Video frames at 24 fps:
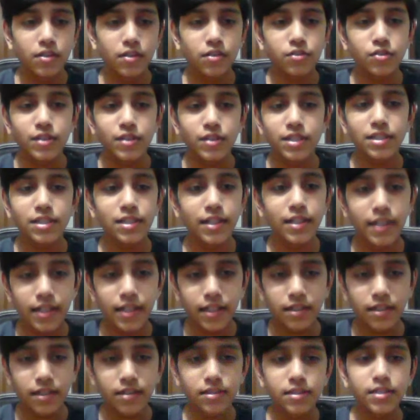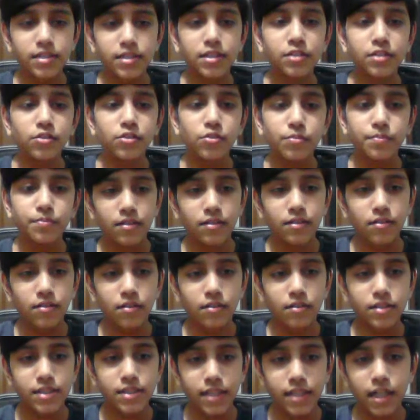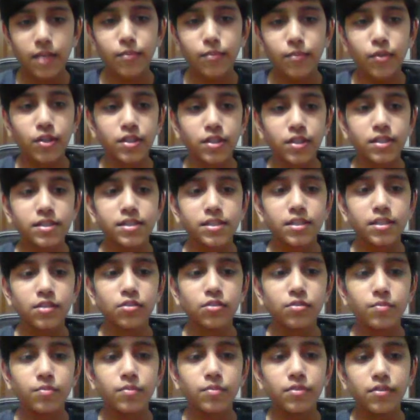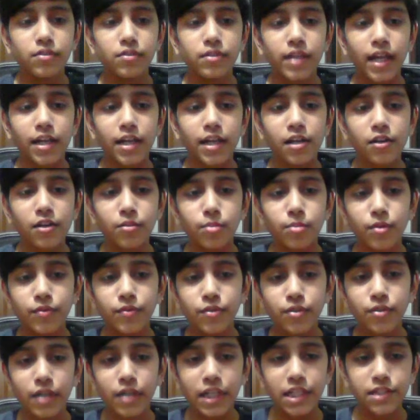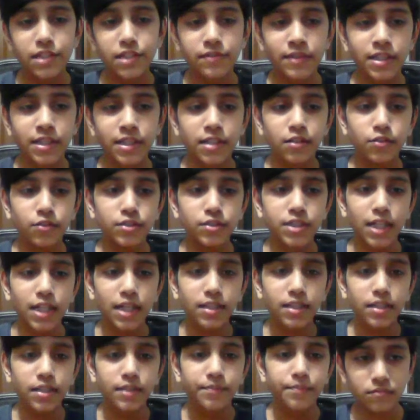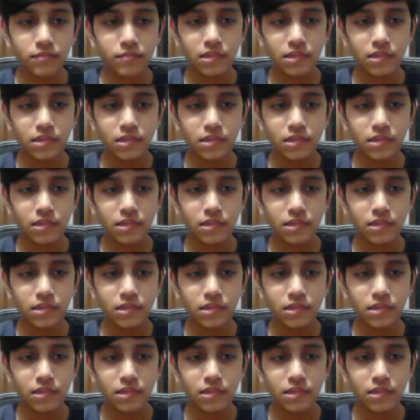So he's leading the C group. On the second board in the C group, Daniel Dubov drew against Vidit Gujarati.